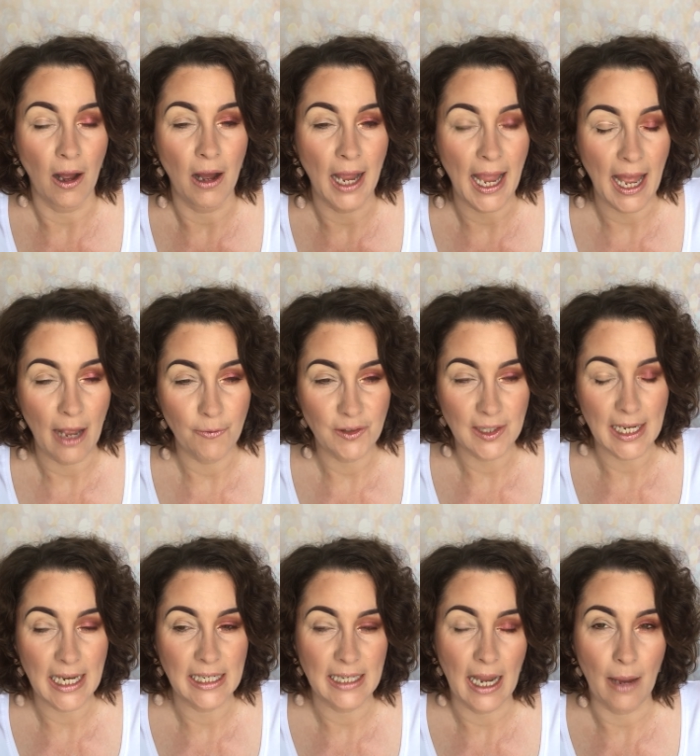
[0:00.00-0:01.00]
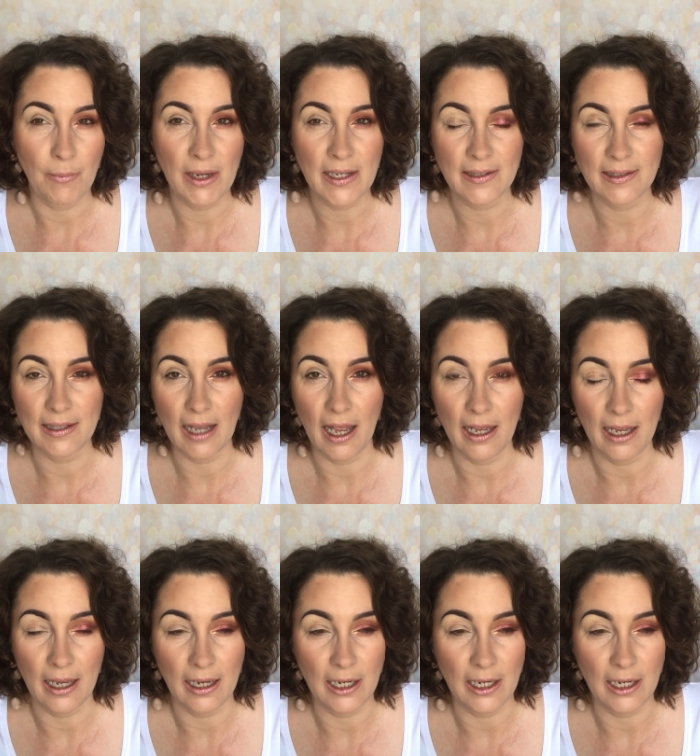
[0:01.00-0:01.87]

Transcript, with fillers: I have seen Tammi's uh,